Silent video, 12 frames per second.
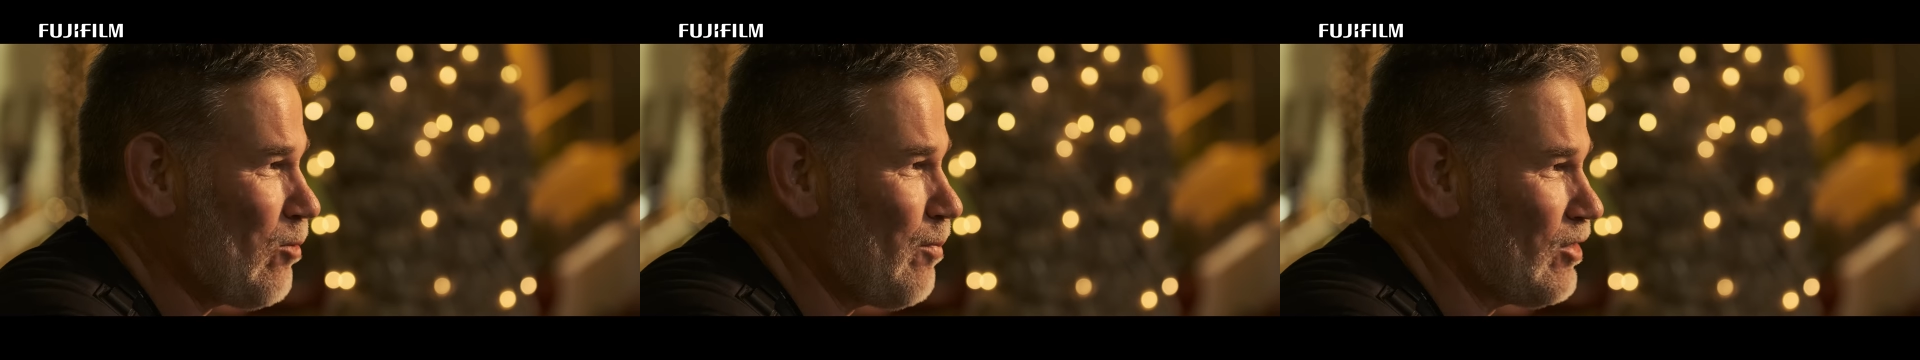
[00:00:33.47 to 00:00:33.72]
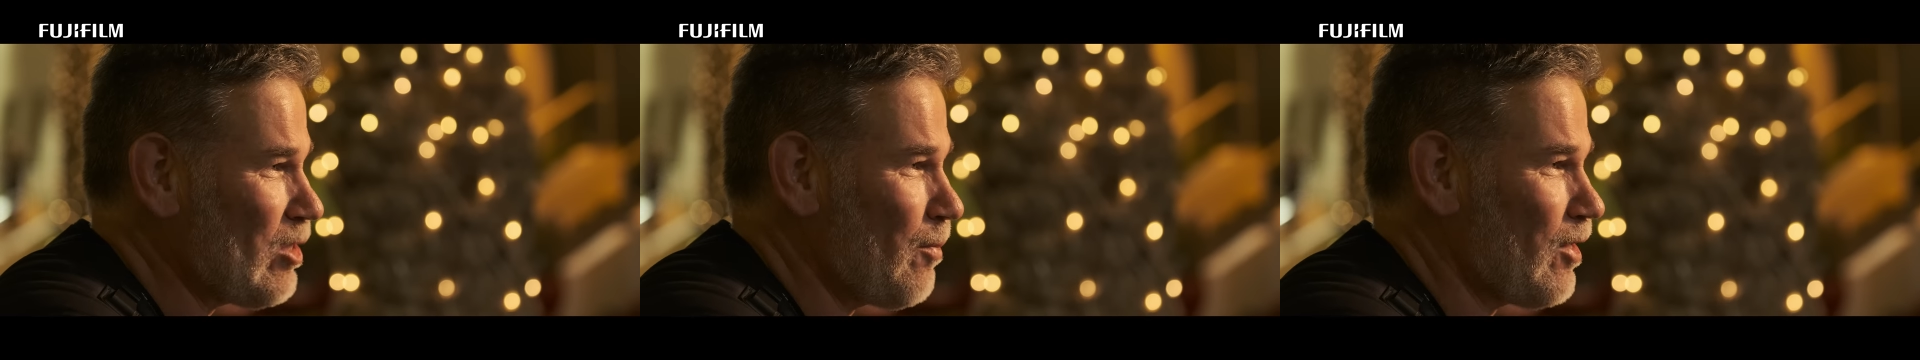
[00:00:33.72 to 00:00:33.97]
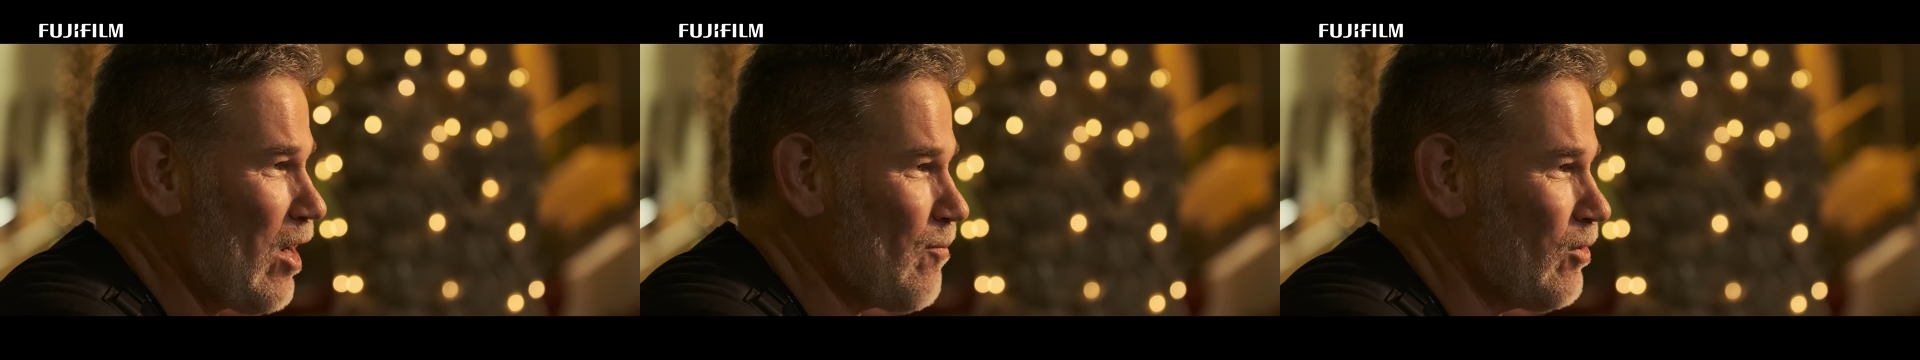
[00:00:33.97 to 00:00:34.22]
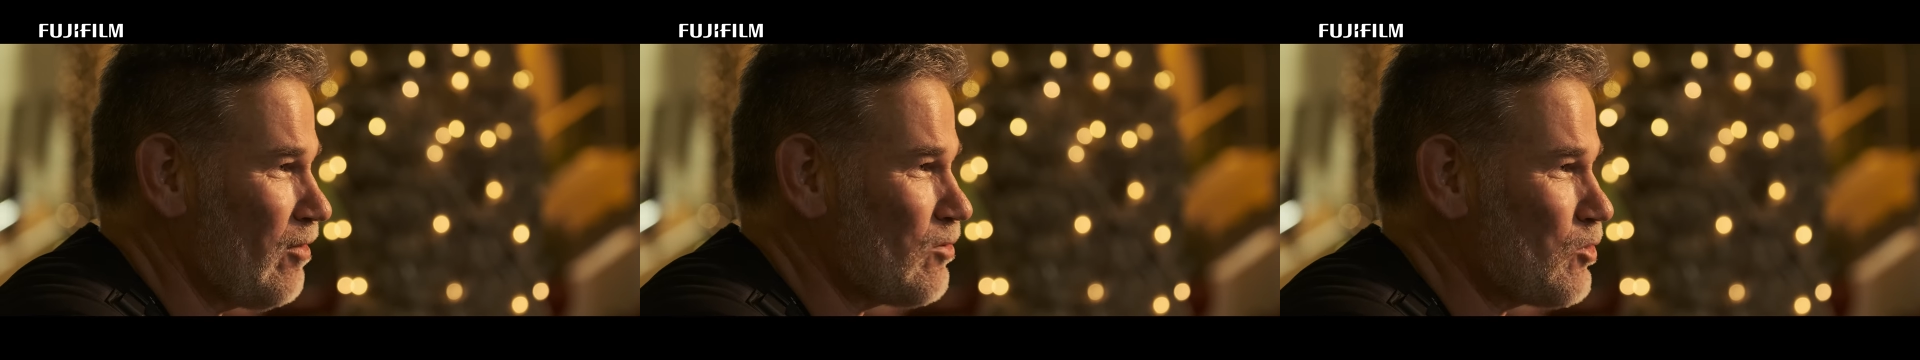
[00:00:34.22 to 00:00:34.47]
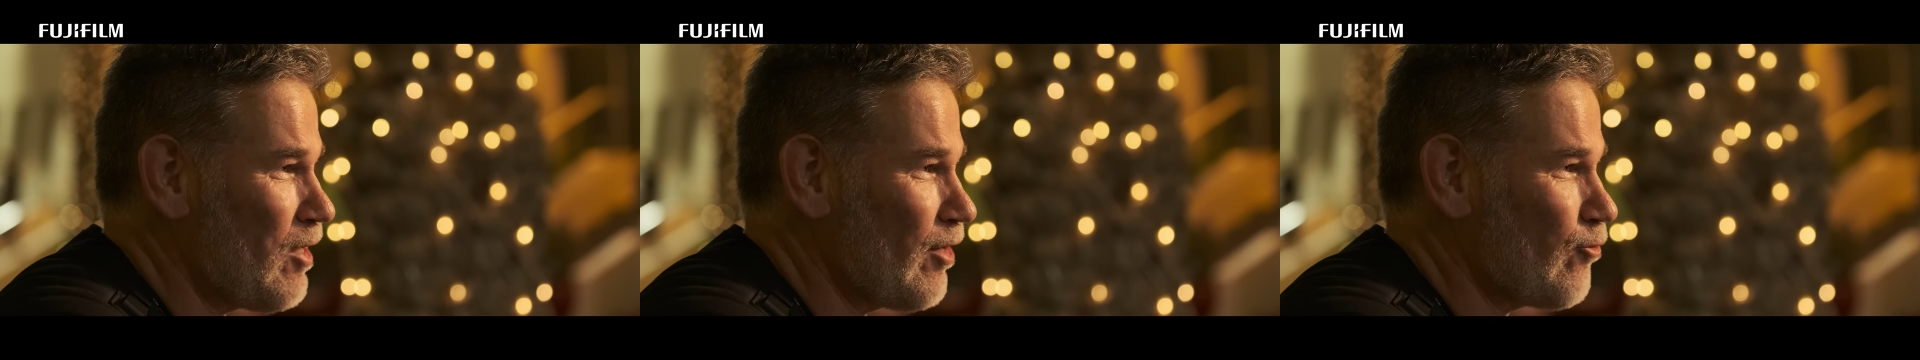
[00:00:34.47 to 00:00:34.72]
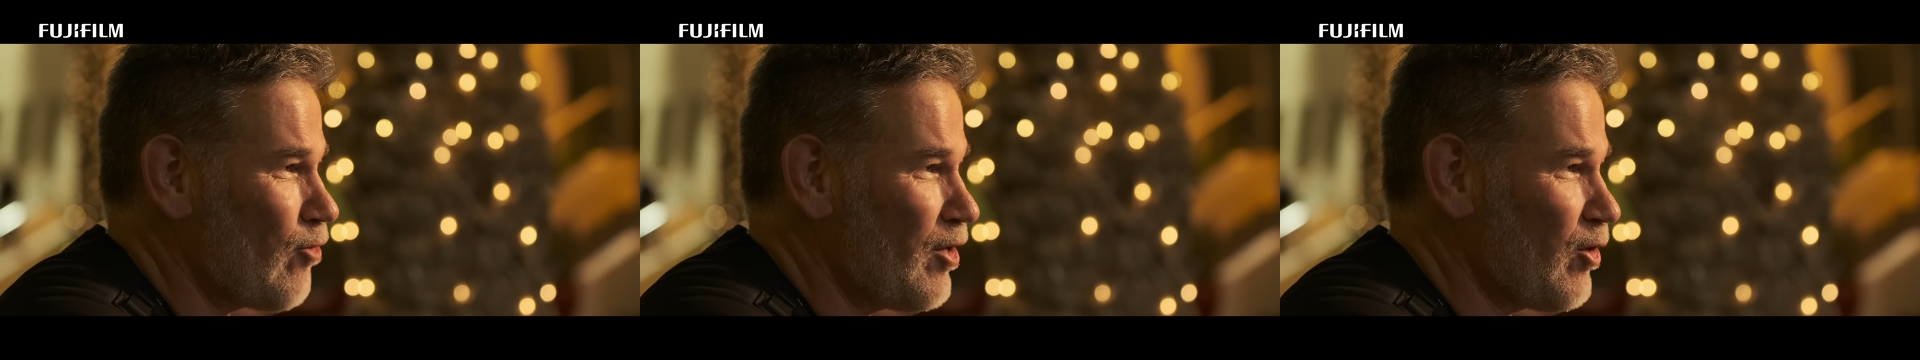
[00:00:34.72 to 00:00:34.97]
picked up a camera and
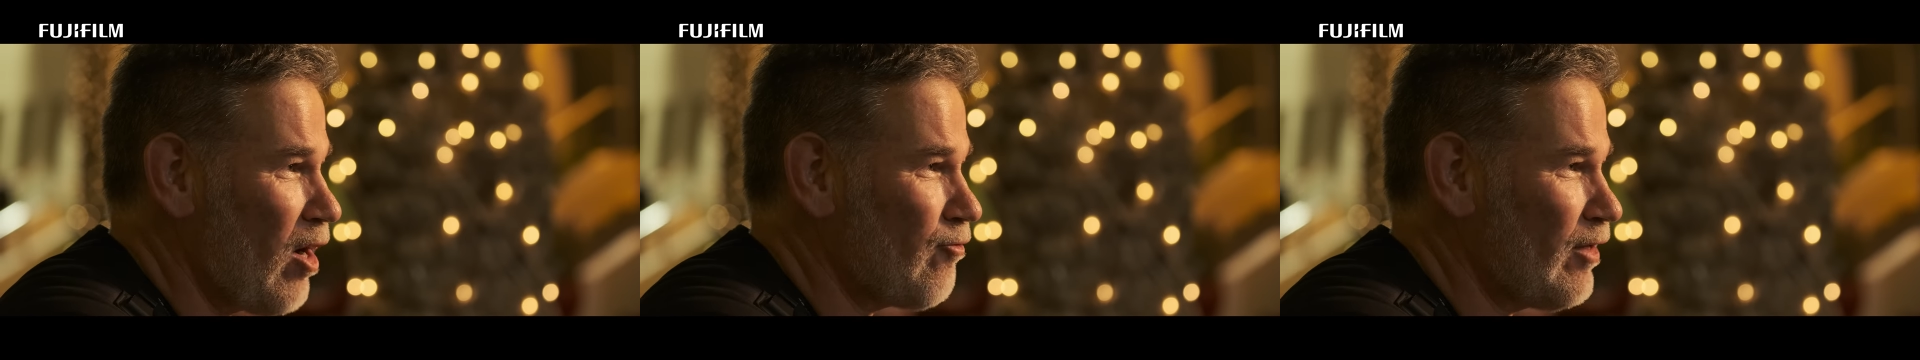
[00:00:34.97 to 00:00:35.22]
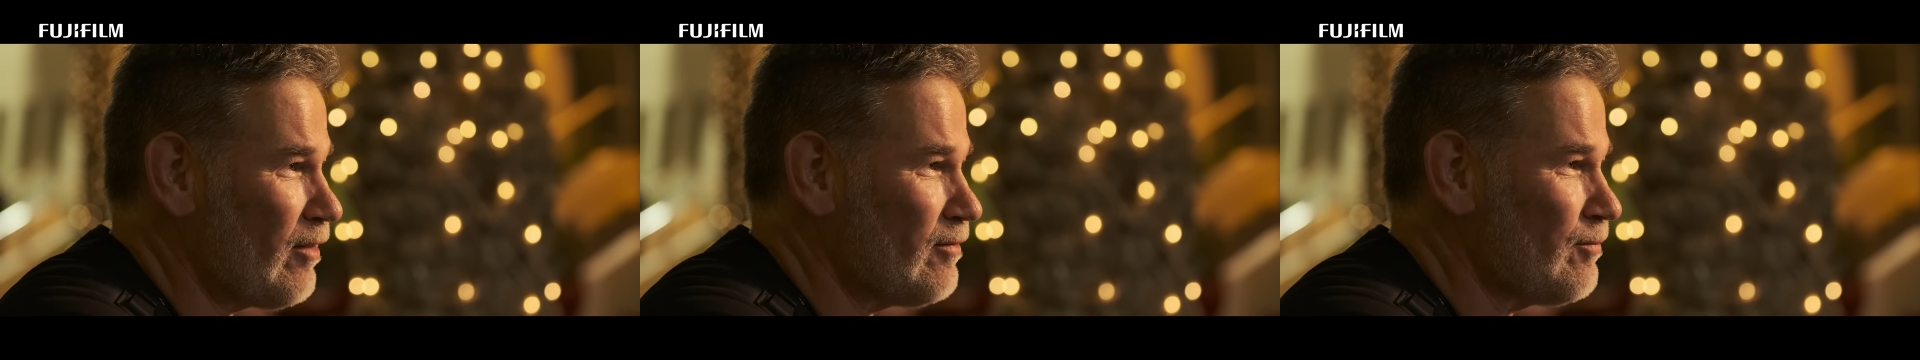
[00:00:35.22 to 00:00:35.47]
started photographing.